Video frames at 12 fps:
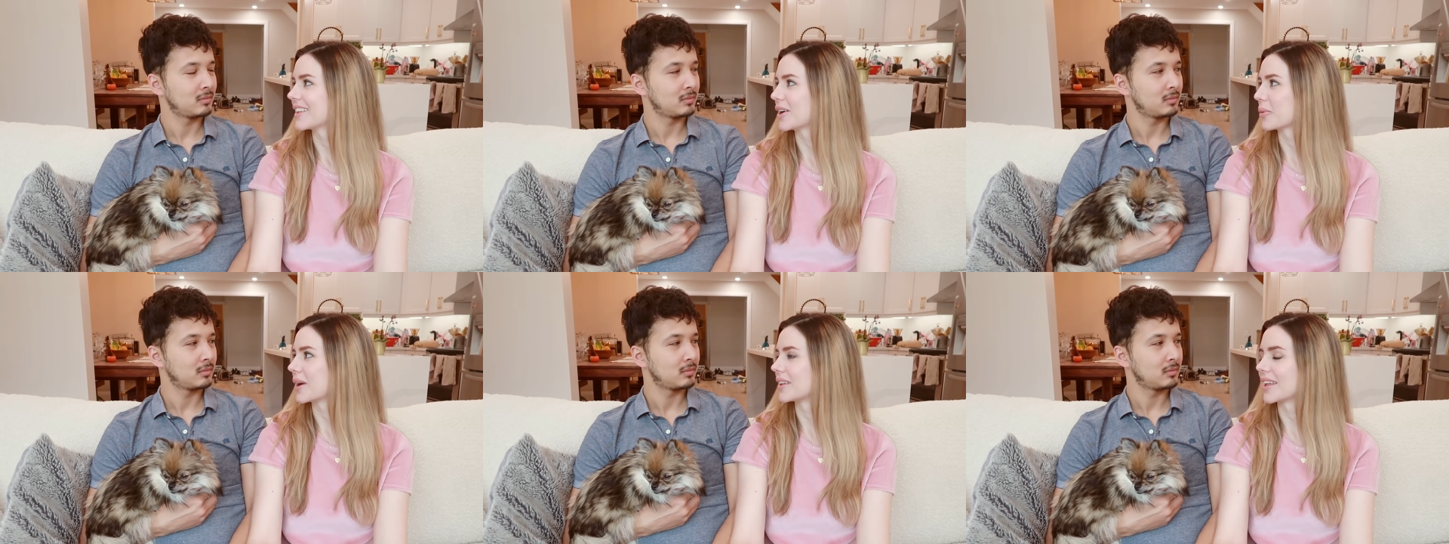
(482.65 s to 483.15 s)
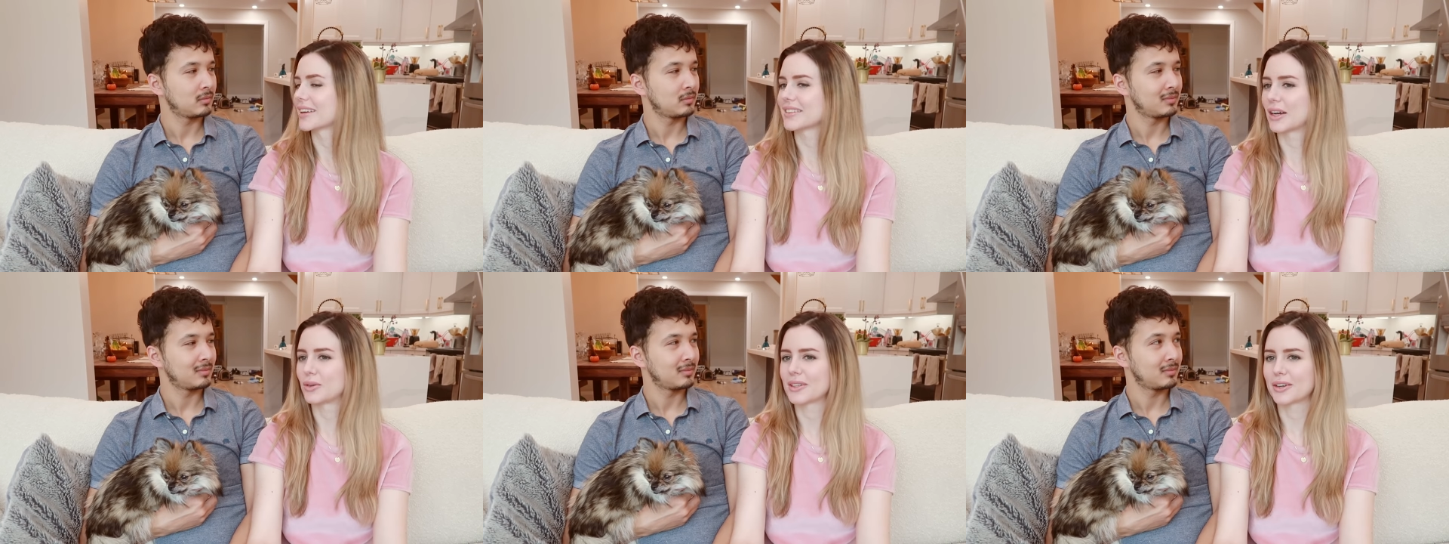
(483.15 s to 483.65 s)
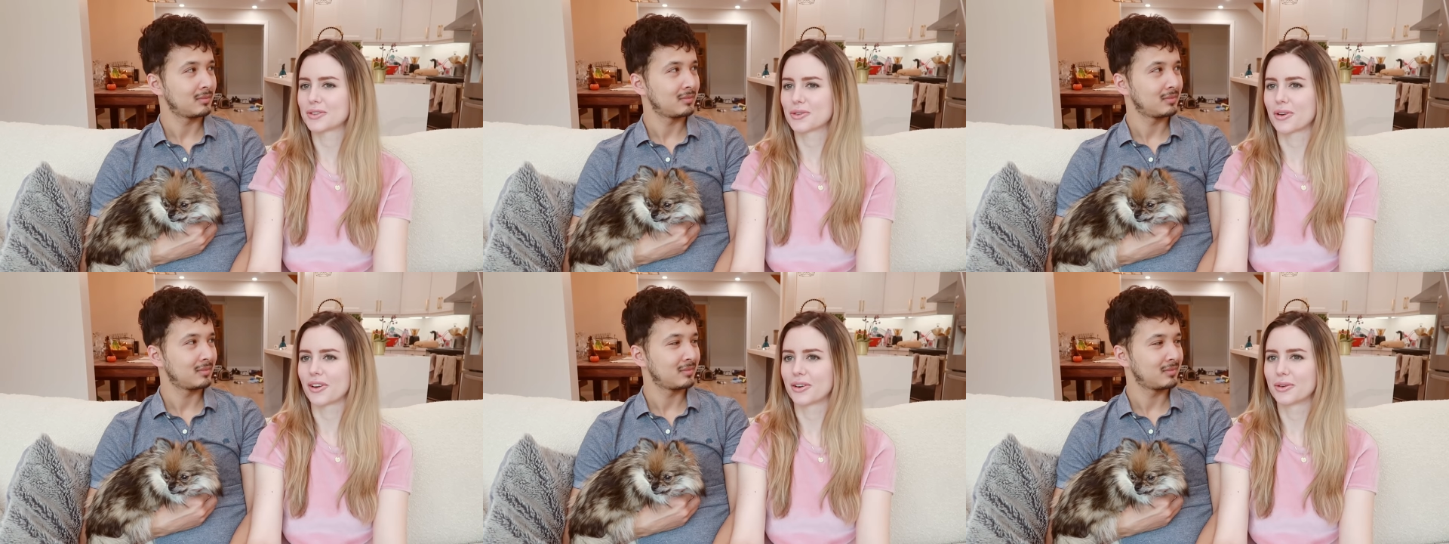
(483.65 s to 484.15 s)
Speaker 1: that went like downtown
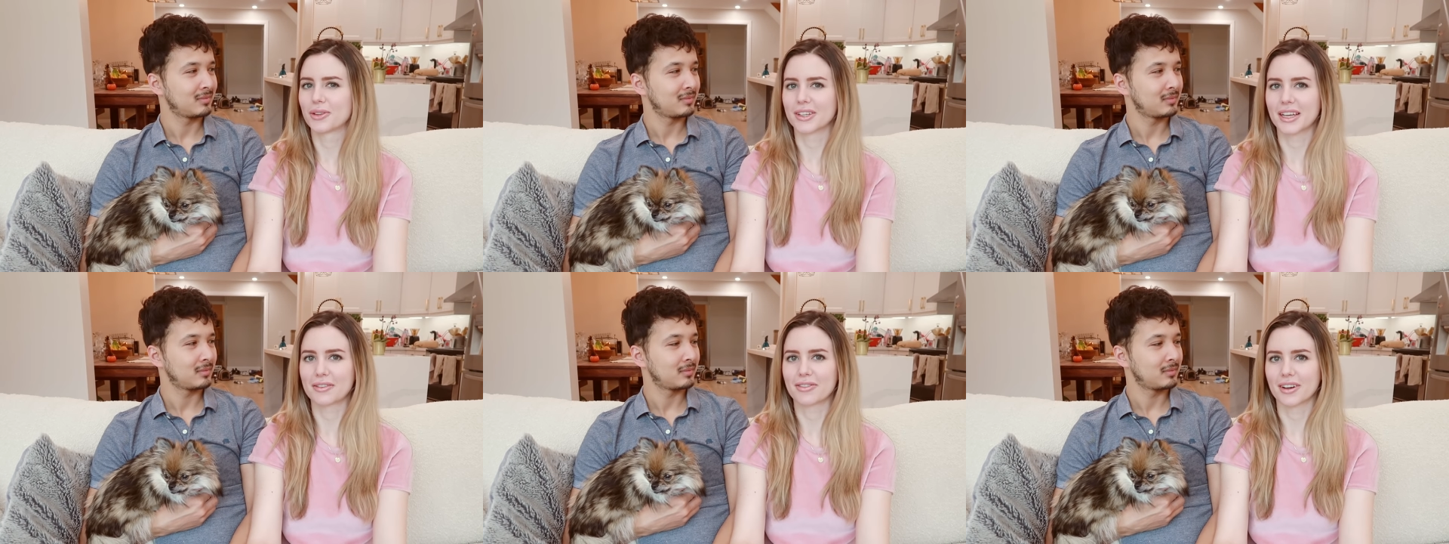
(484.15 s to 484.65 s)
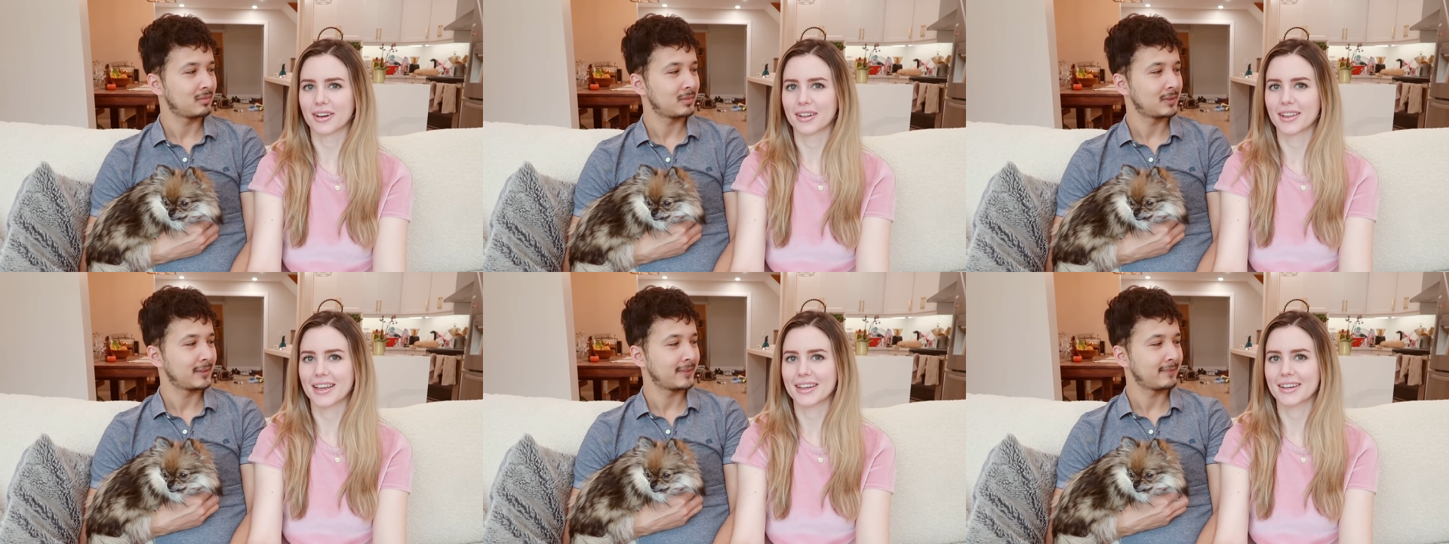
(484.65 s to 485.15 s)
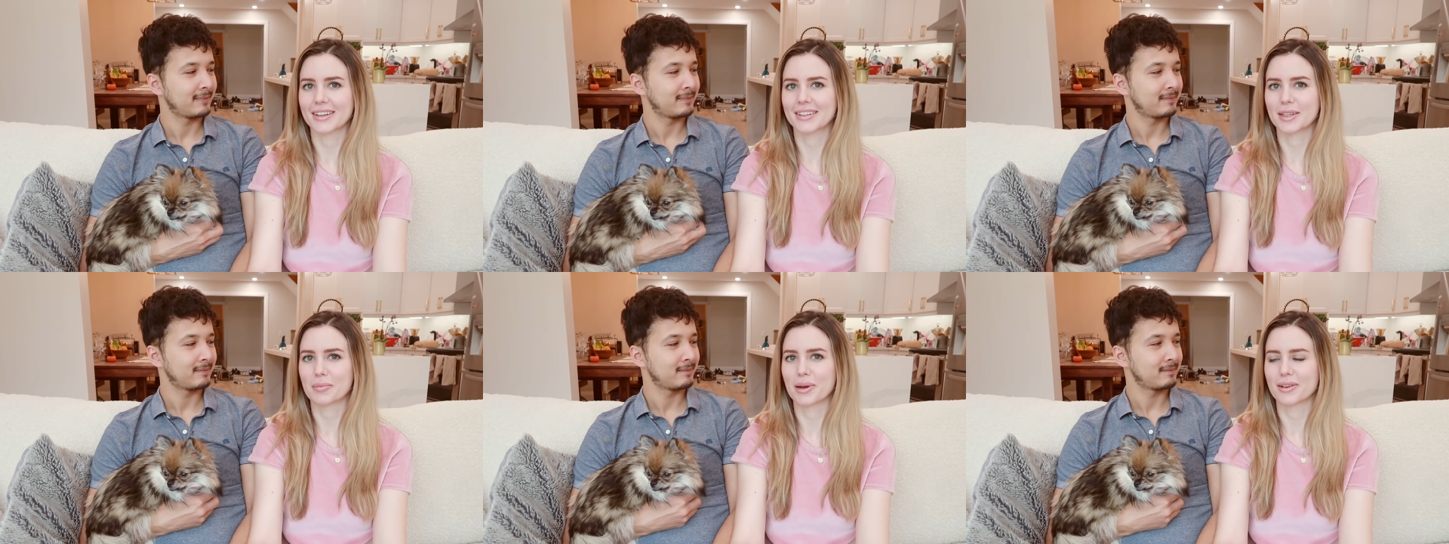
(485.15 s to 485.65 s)
Toronto looking for like a,
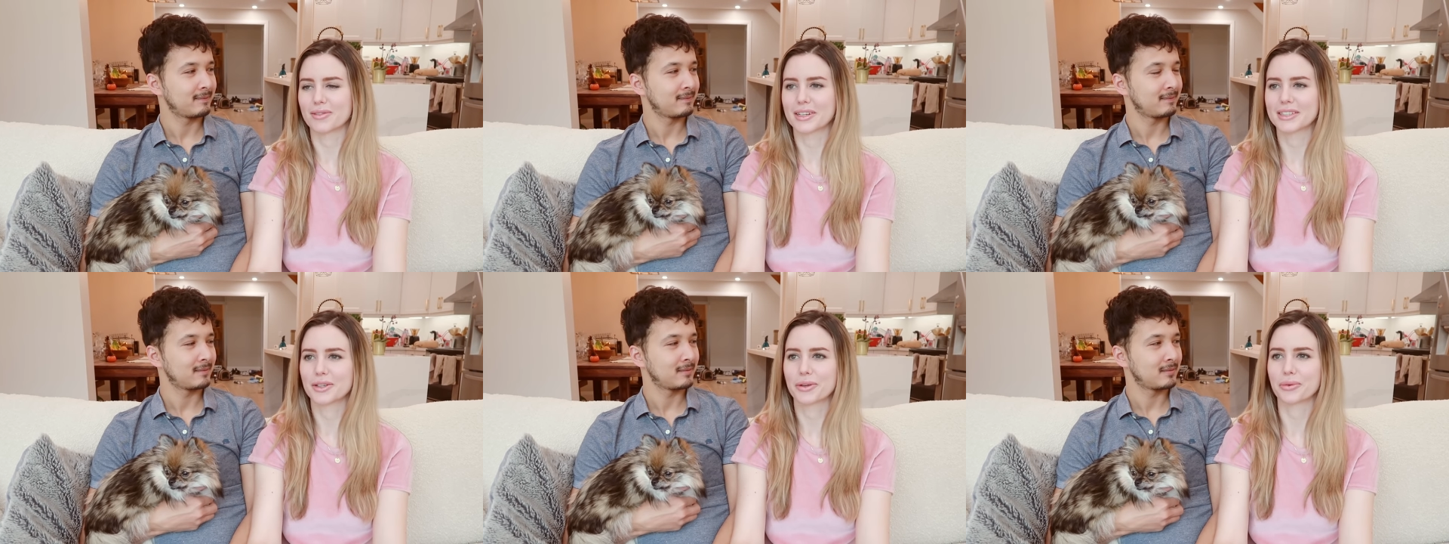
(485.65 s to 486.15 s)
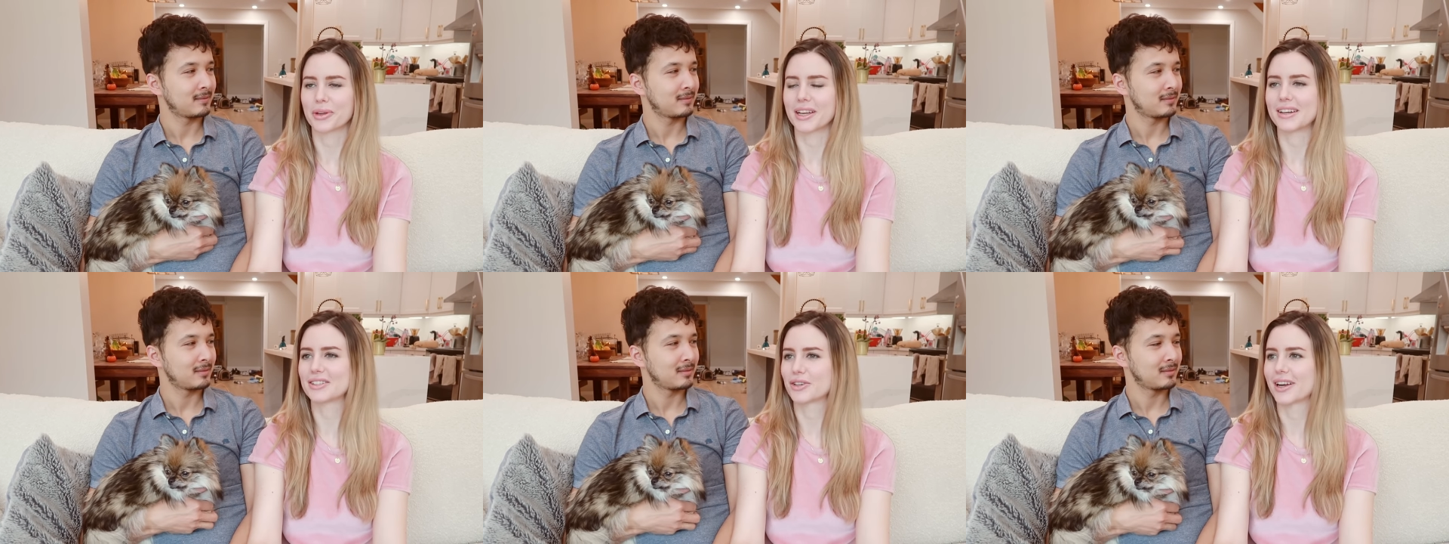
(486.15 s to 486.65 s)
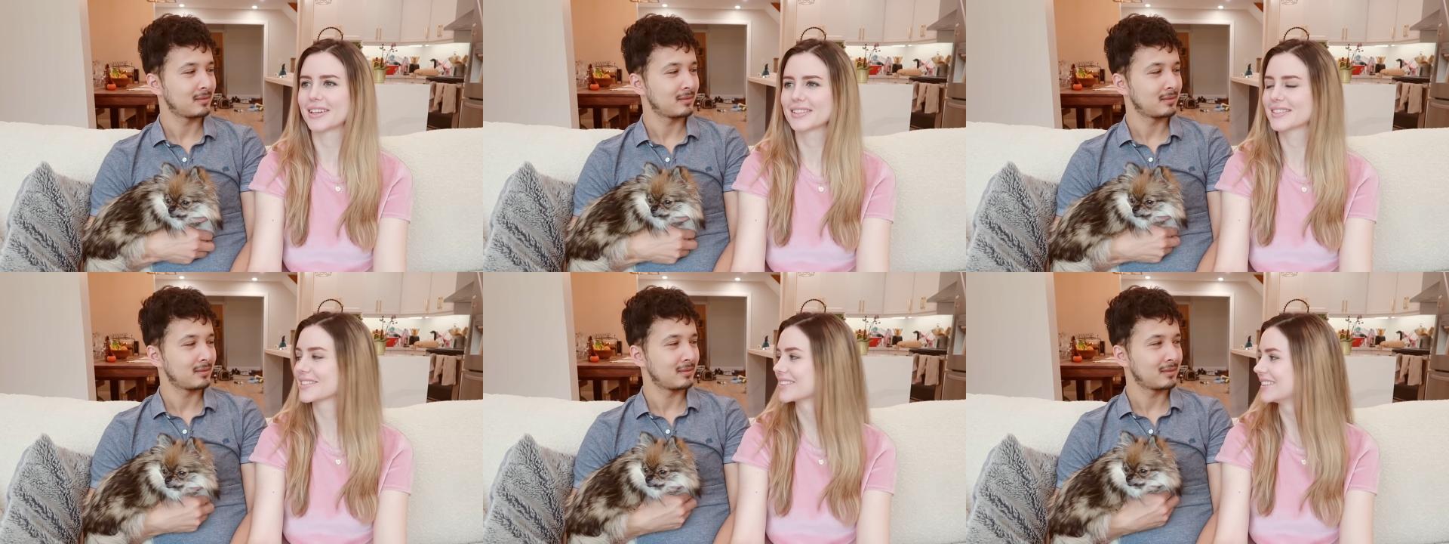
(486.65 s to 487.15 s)
the perfect green
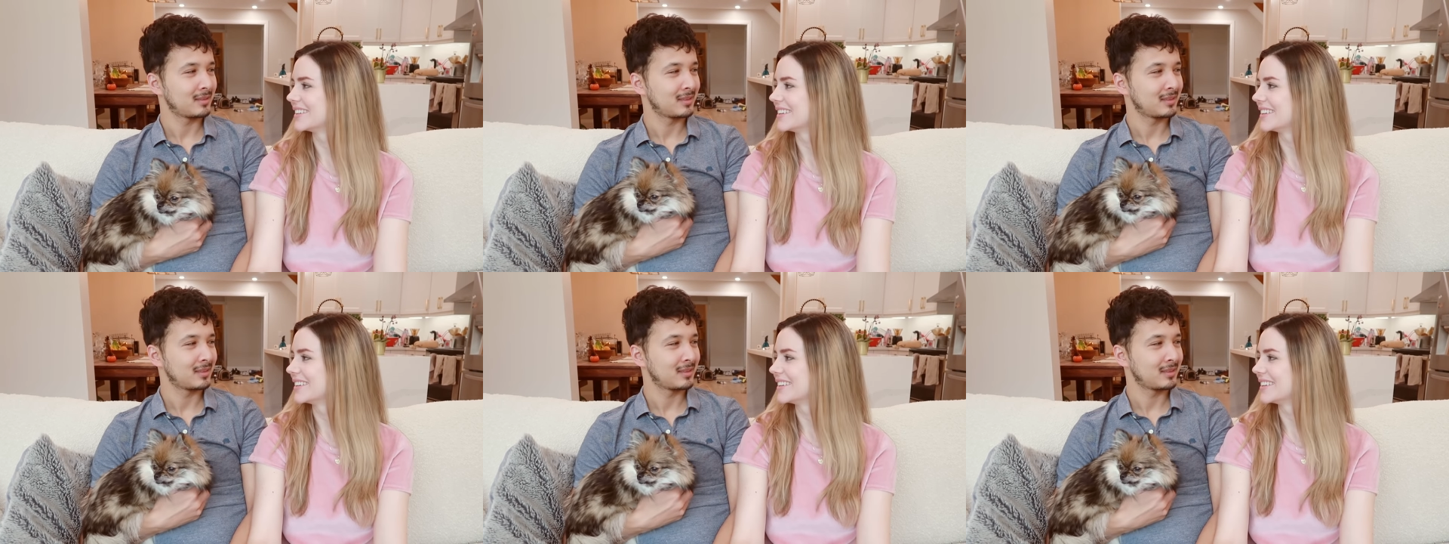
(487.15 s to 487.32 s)
dress,